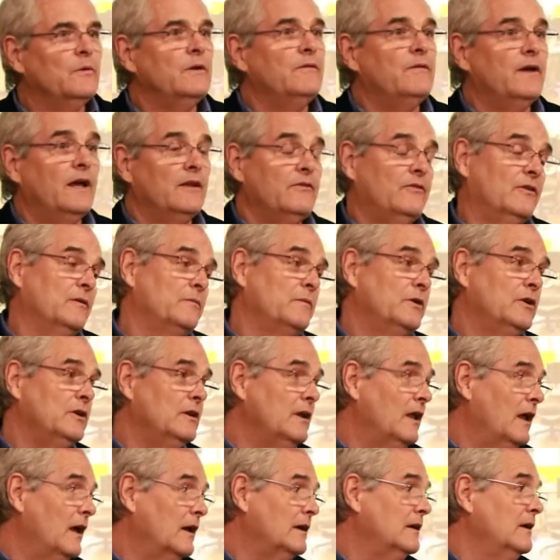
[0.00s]
We've had some good
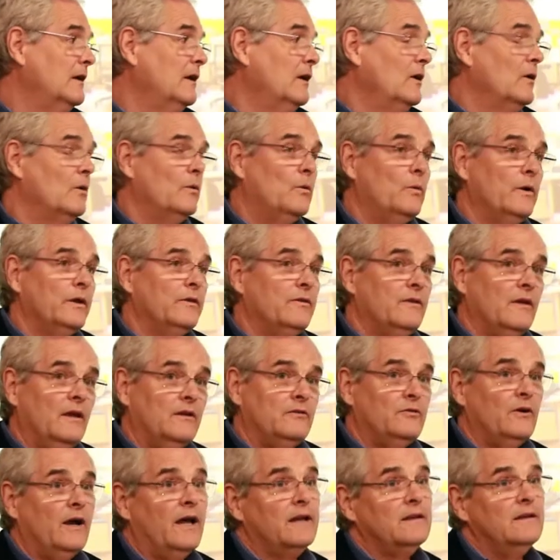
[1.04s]
luck with
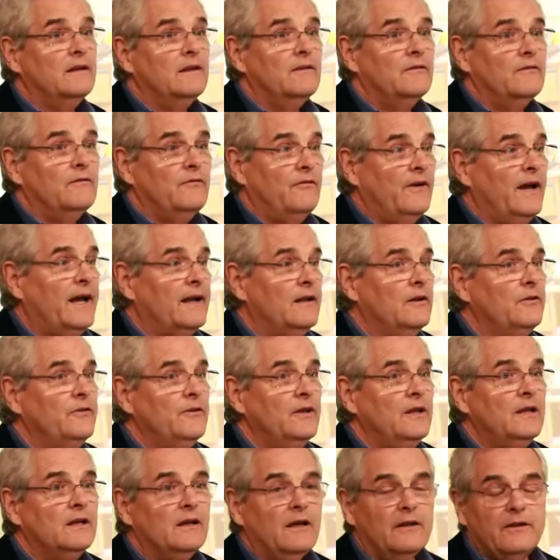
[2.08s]
attracting
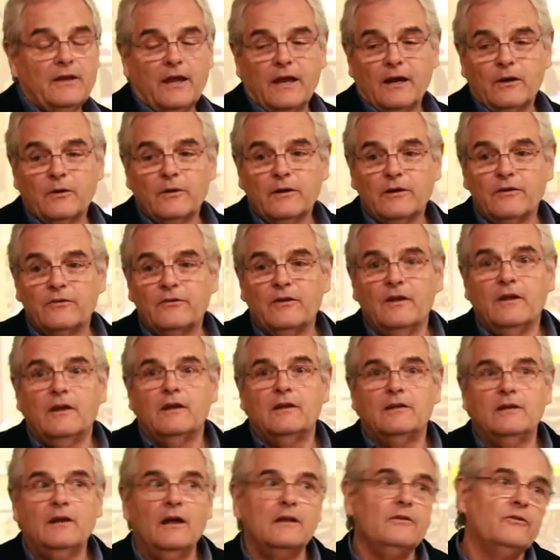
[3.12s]
faculty in other areas,
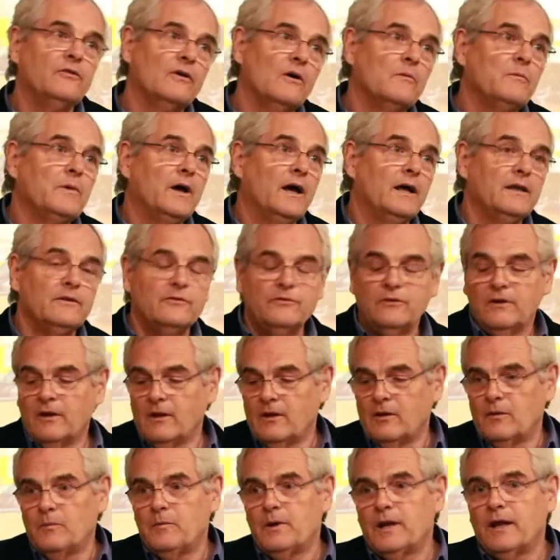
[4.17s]
not so much,
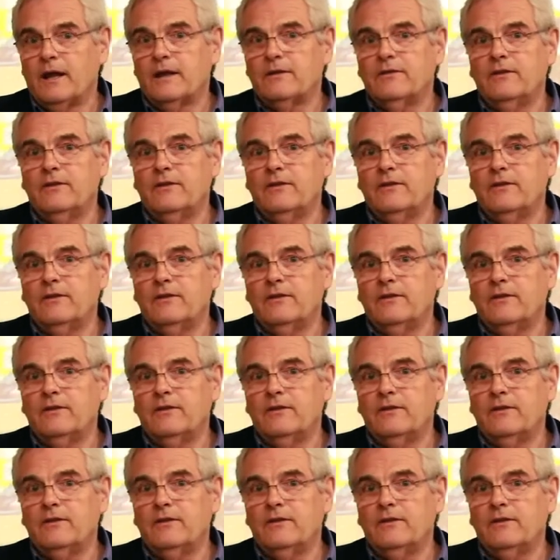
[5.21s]
but I